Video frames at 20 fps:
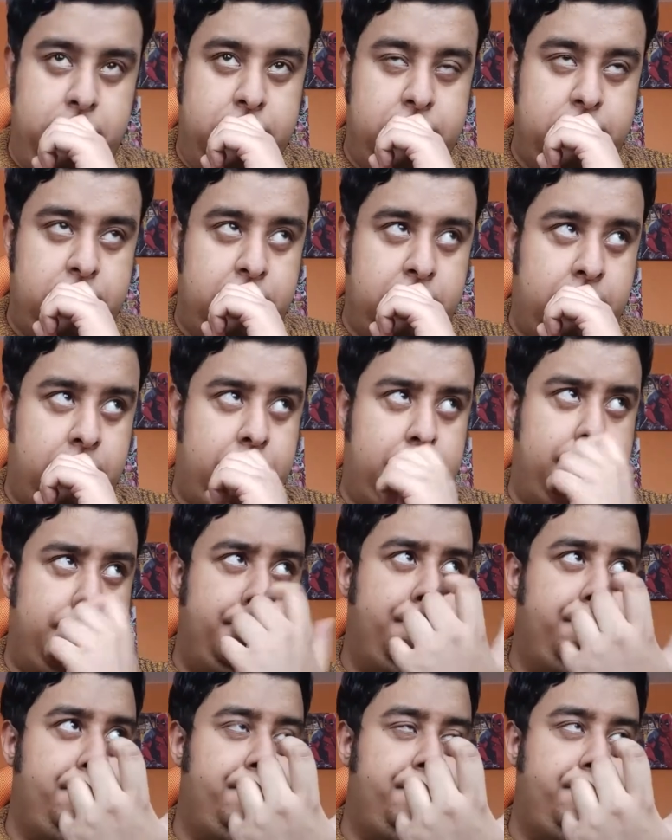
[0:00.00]

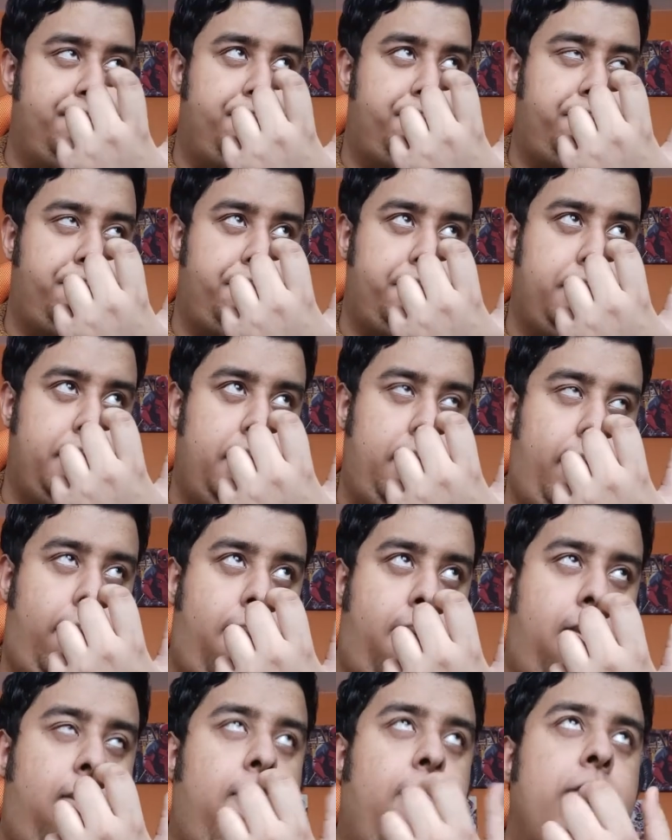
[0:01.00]
So,
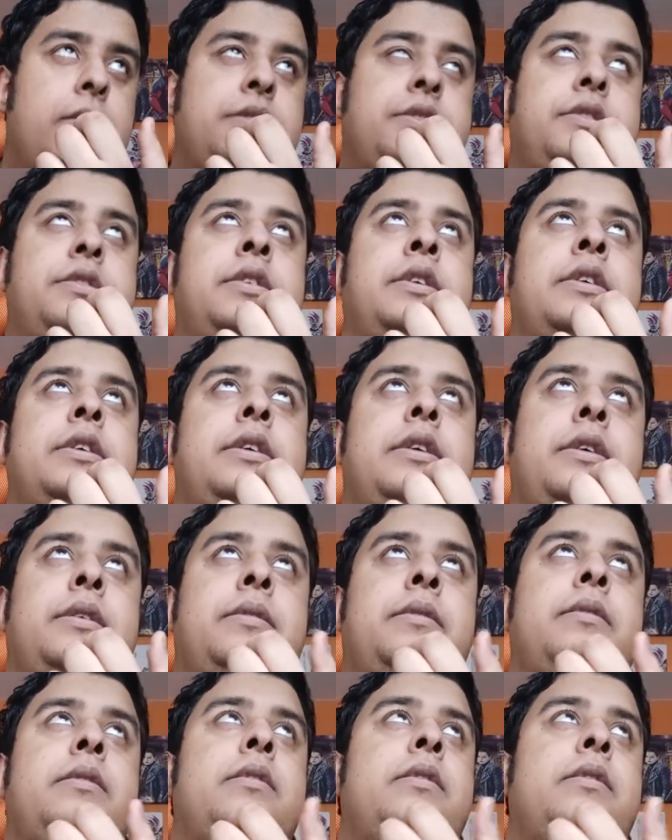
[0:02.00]
let's see, it's